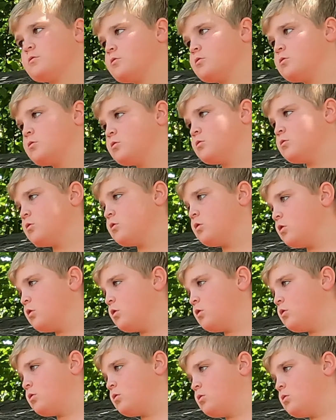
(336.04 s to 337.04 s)

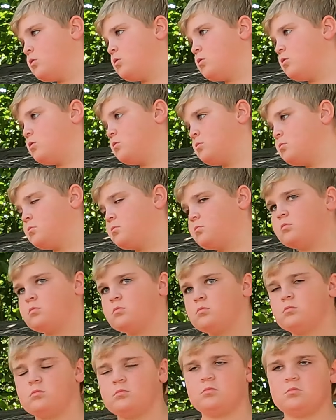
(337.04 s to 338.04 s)

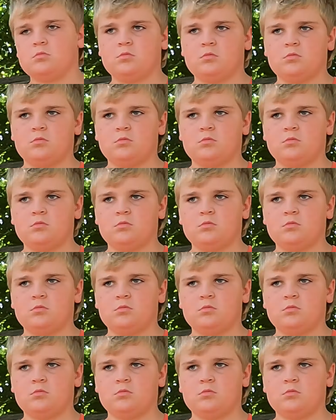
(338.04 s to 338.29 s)
No words are spoken by the person on screen.